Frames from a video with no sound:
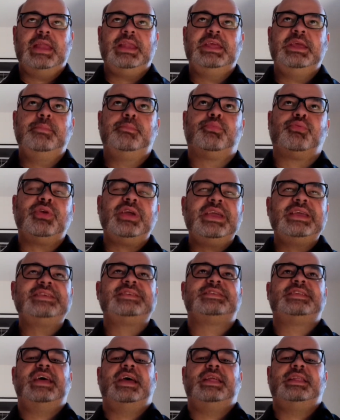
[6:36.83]
And he
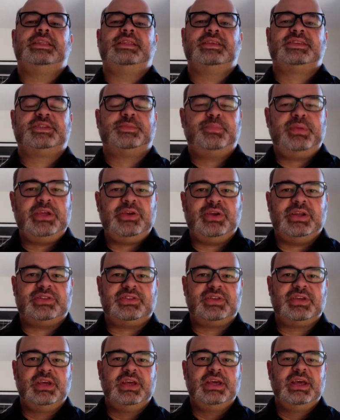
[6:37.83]
brings then the
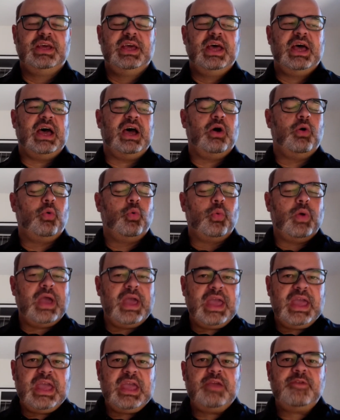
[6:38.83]
spirit
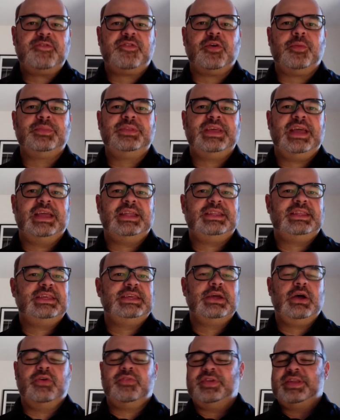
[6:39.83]
away from the
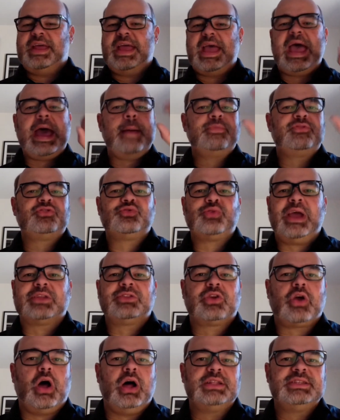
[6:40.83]
idea of an
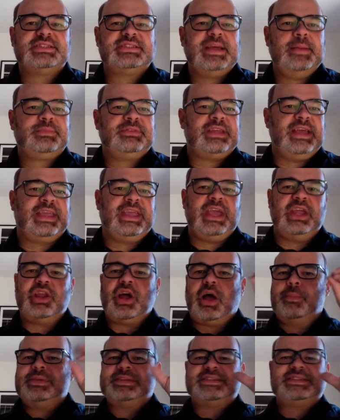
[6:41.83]
abstract concept that
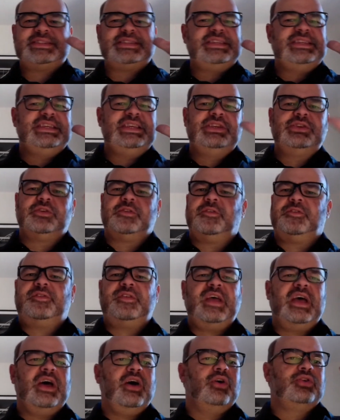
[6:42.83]
cannot be seen or
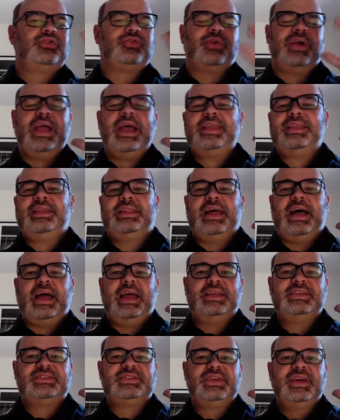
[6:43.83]
felt or
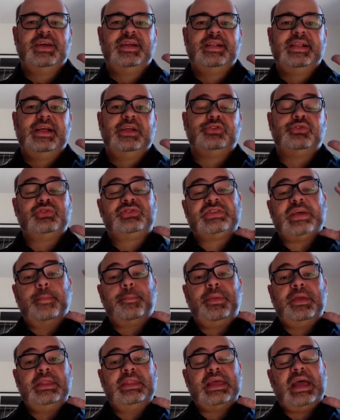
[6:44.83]
analyzed to
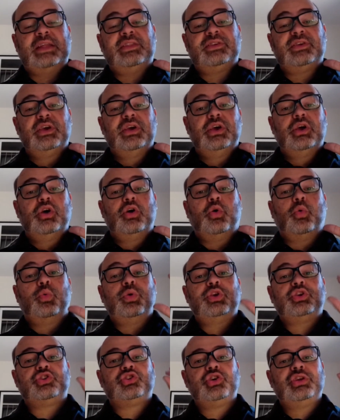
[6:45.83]
something that
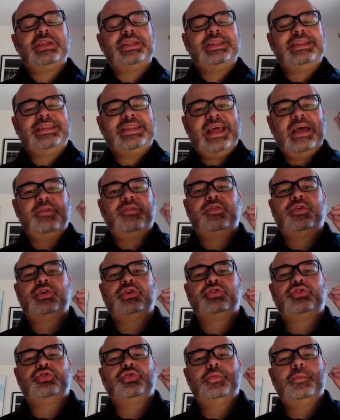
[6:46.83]
we should
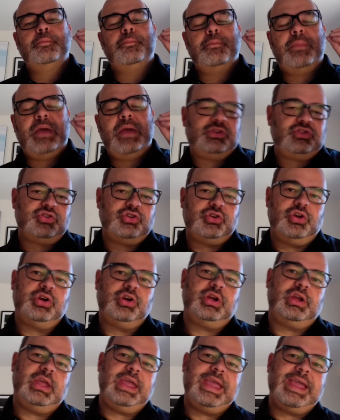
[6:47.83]
endeavor to
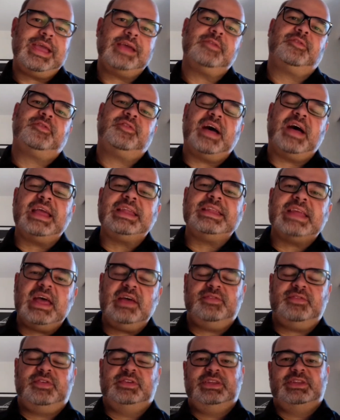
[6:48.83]
measure and find
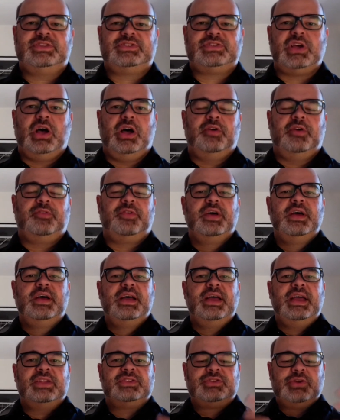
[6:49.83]
evidence of.
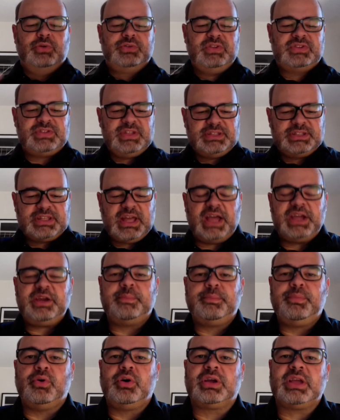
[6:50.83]
And so this
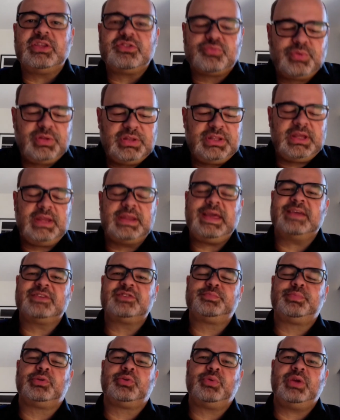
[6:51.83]
entire book is really an
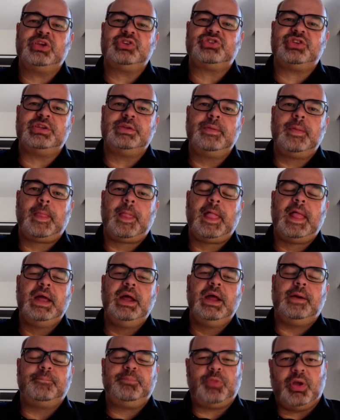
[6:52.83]
exploration
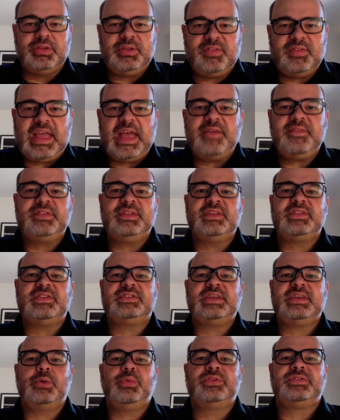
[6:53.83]
of the
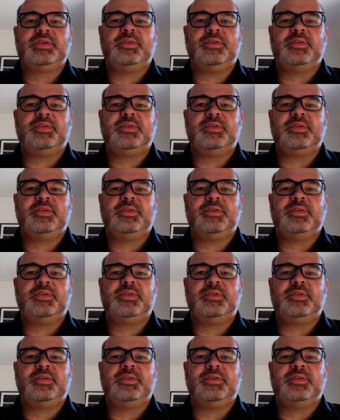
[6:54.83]
evidence that